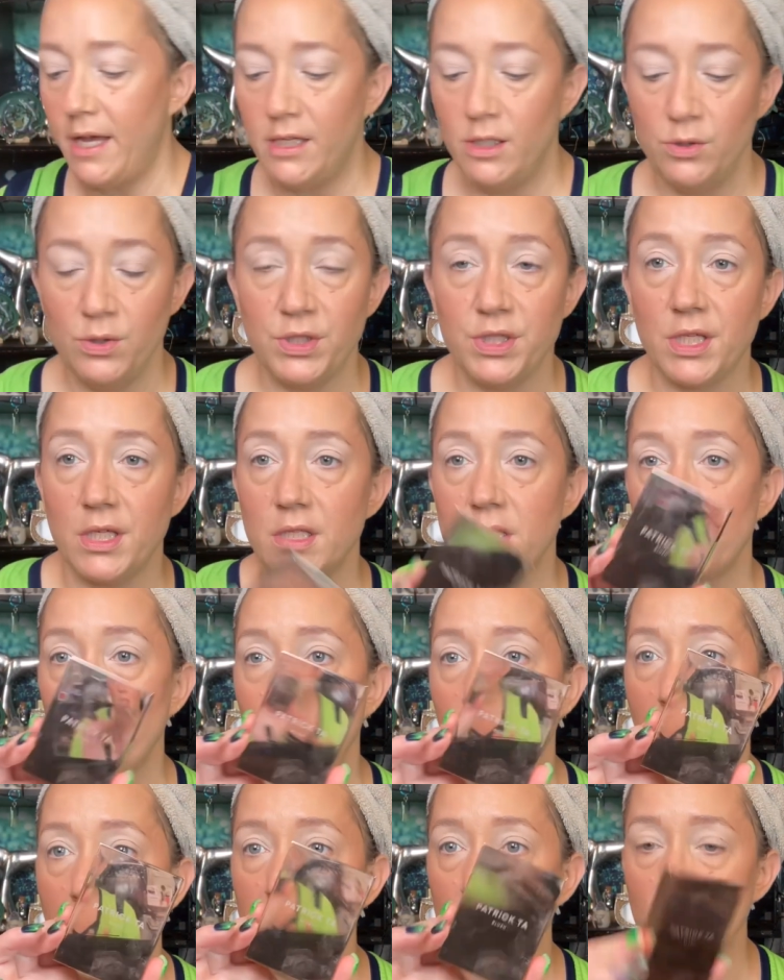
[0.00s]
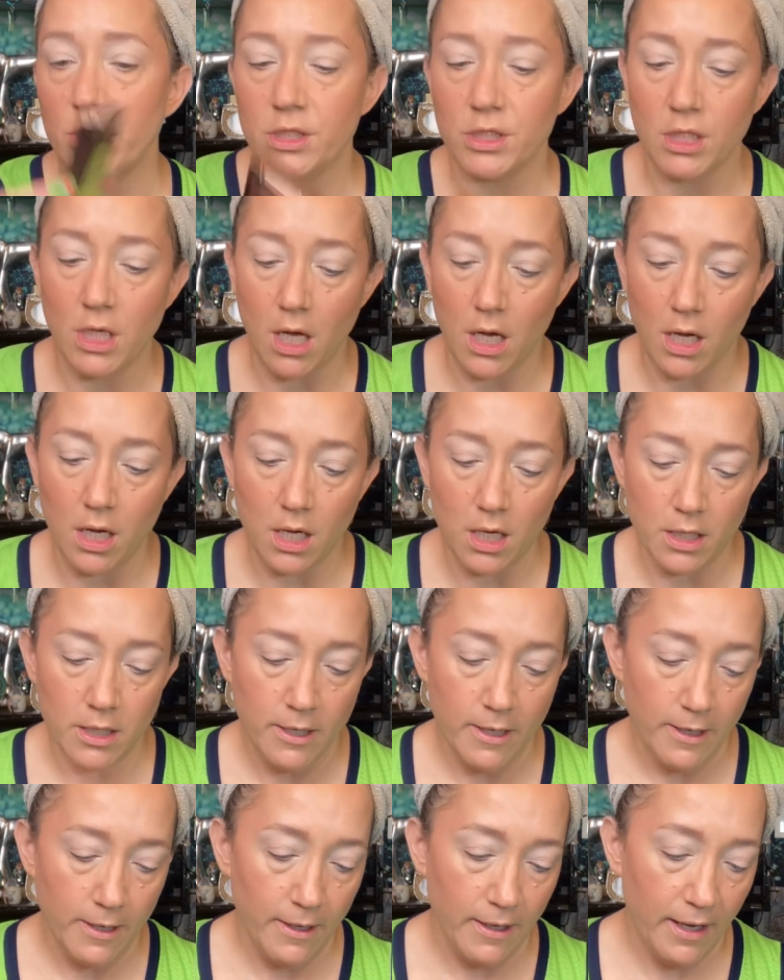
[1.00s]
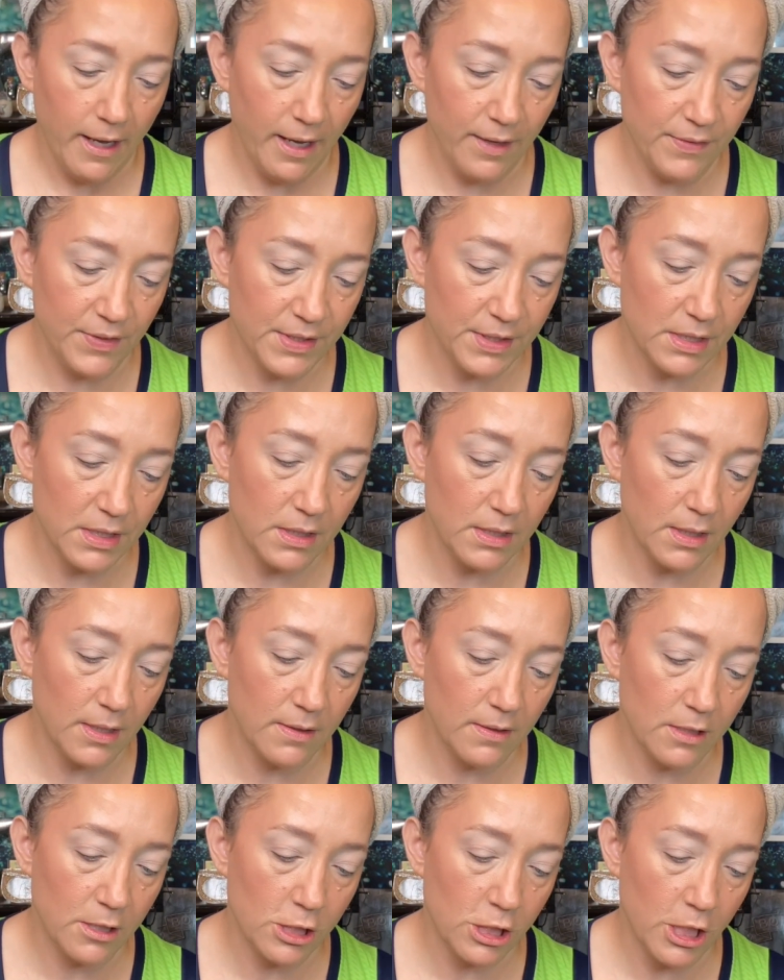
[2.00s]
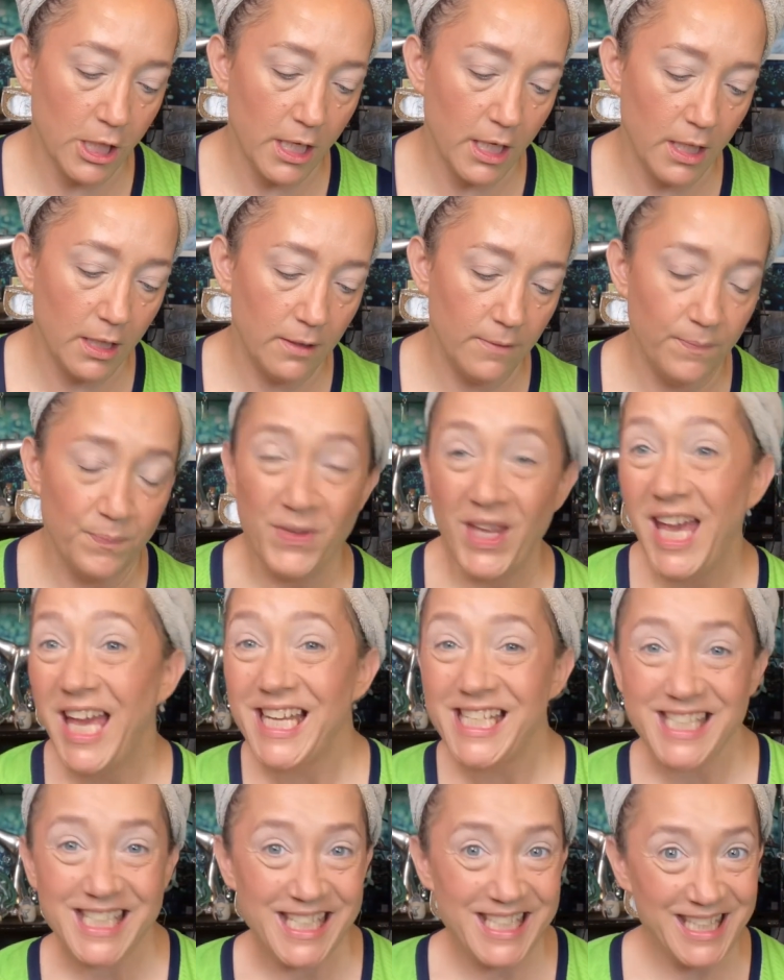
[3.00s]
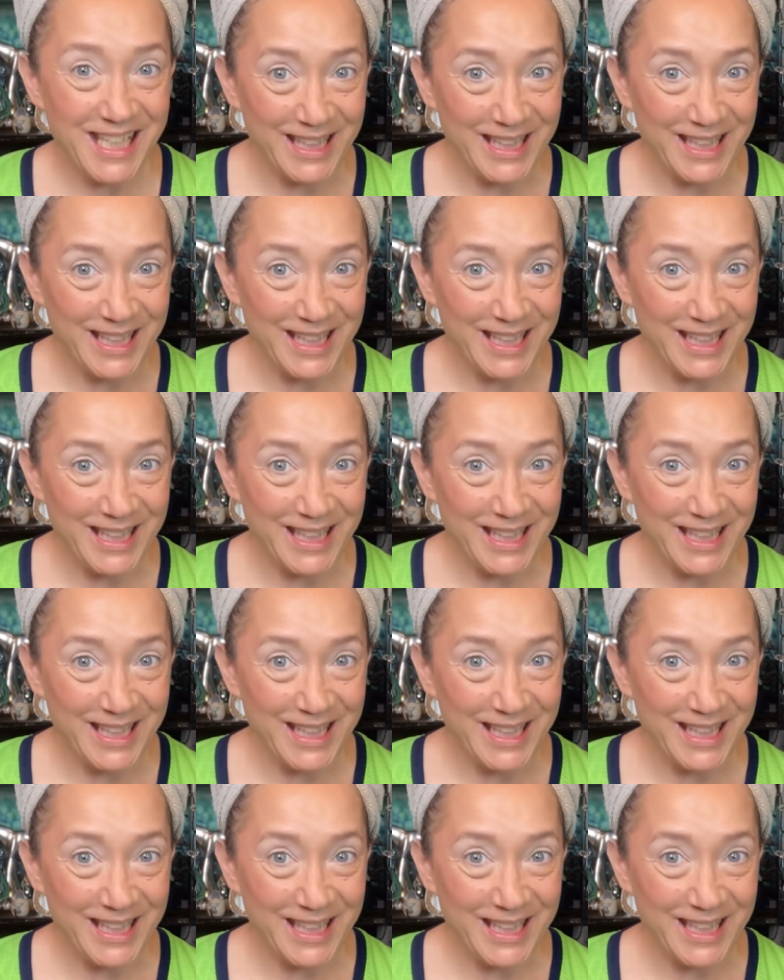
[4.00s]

I used this Patrick Ta, and this is in the shade She's